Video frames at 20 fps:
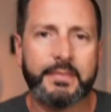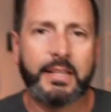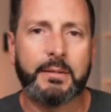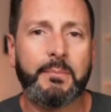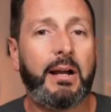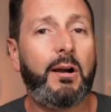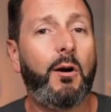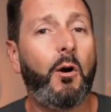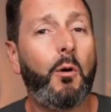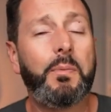And
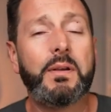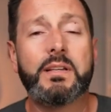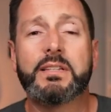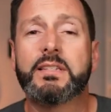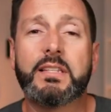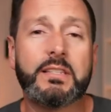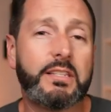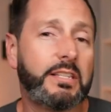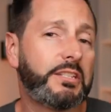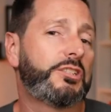my hope is
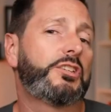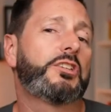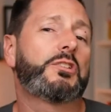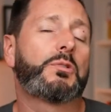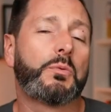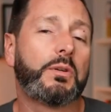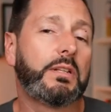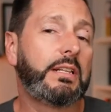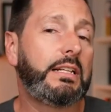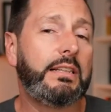that this
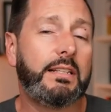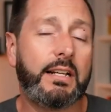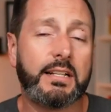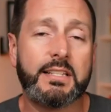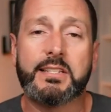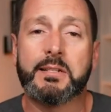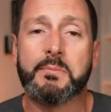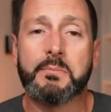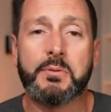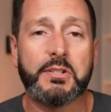just really
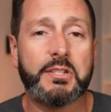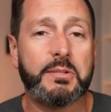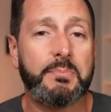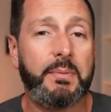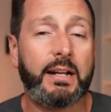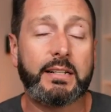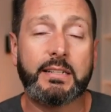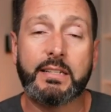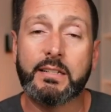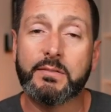lends some
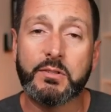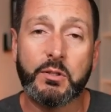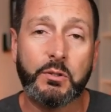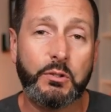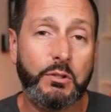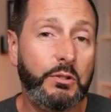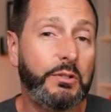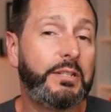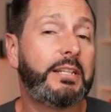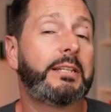perspective so
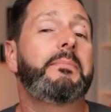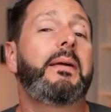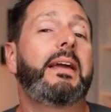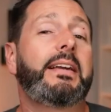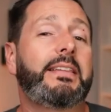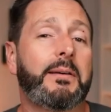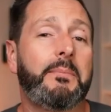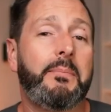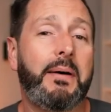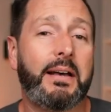you can
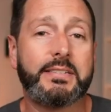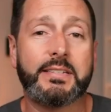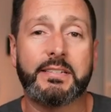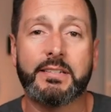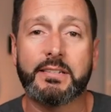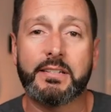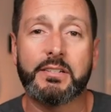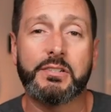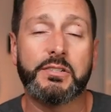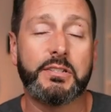make the best
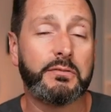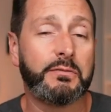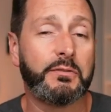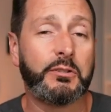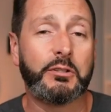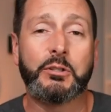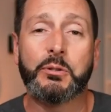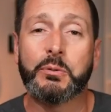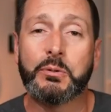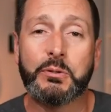decision for
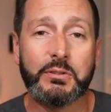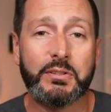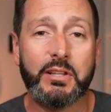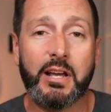you and your